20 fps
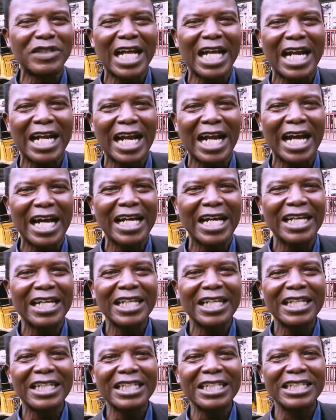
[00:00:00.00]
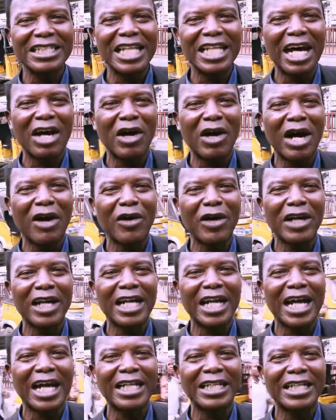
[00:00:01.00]
naira, is now
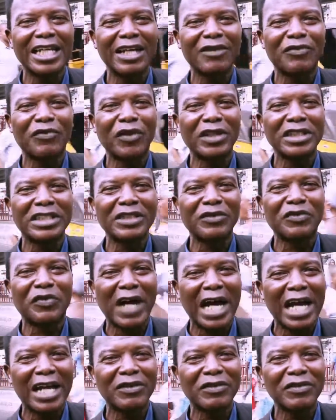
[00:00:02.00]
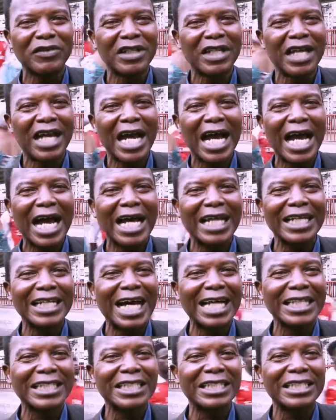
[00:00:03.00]
145. And
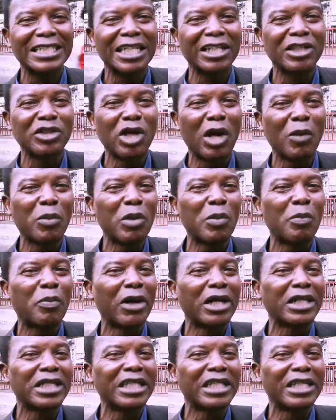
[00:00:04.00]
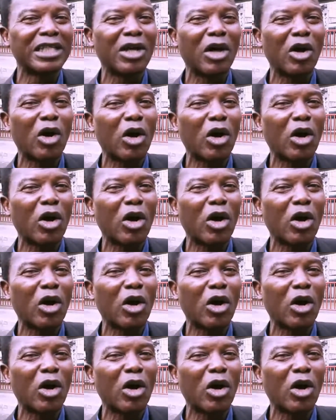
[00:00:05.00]
that is a double burden